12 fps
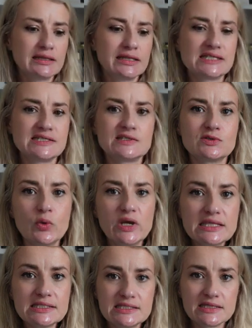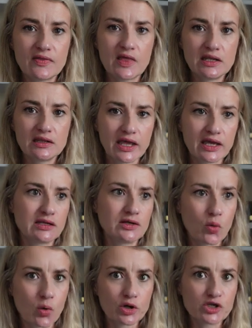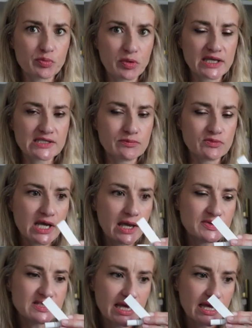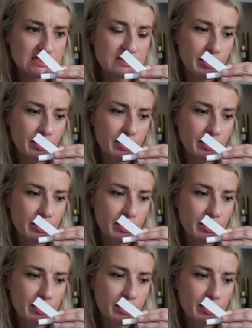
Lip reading: less sweet than like an orange blossom type scent,